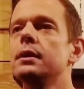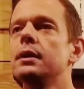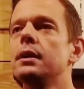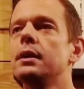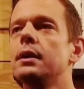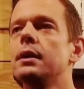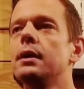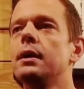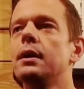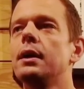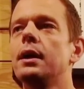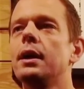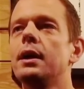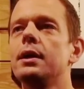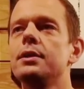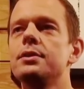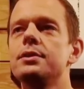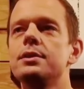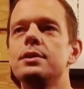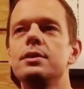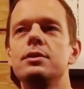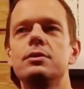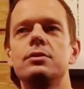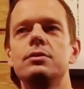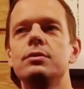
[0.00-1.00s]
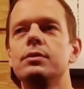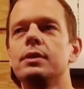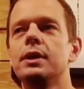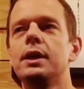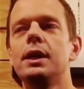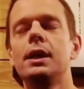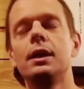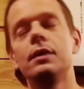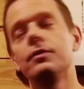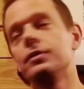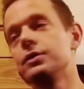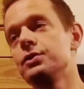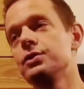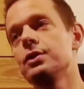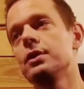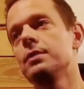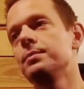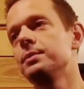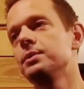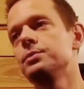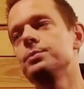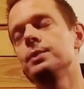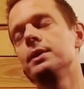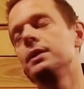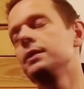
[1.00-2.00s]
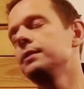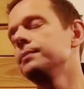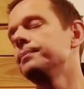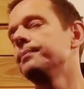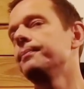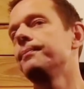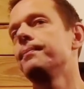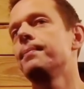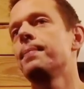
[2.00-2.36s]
and she's doing a hell of a job as well.